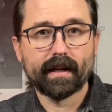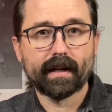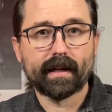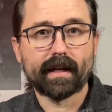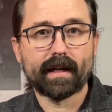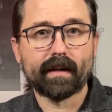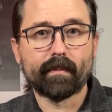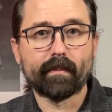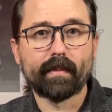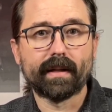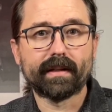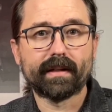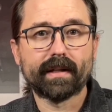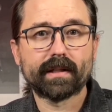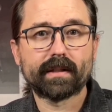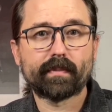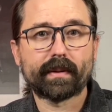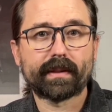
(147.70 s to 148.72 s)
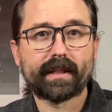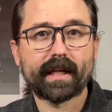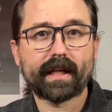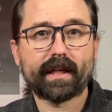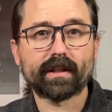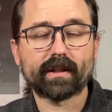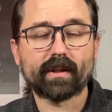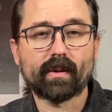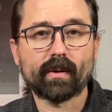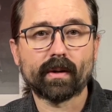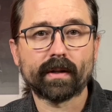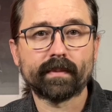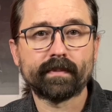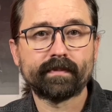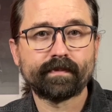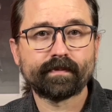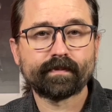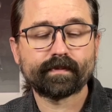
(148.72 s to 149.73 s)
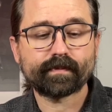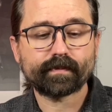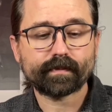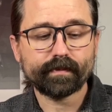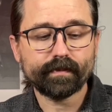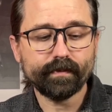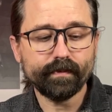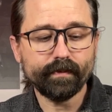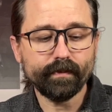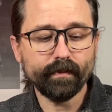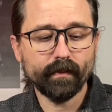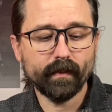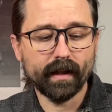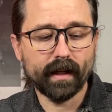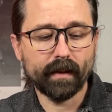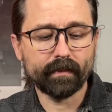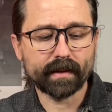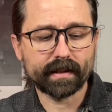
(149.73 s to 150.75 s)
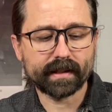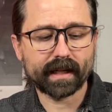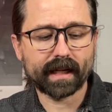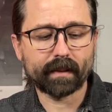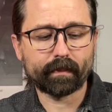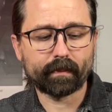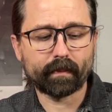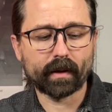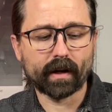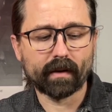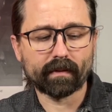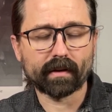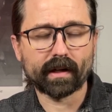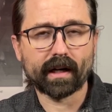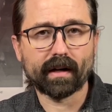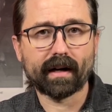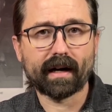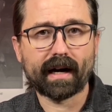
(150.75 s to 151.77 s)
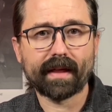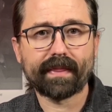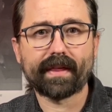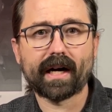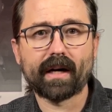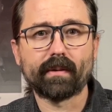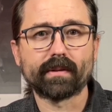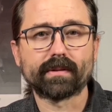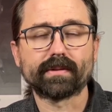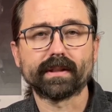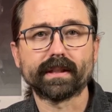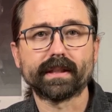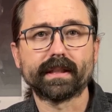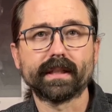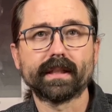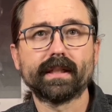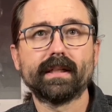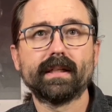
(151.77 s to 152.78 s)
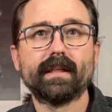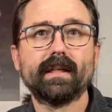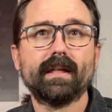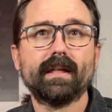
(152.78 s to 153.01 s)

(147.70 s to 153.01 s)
But this particular horn, the setup overall I thought was really good.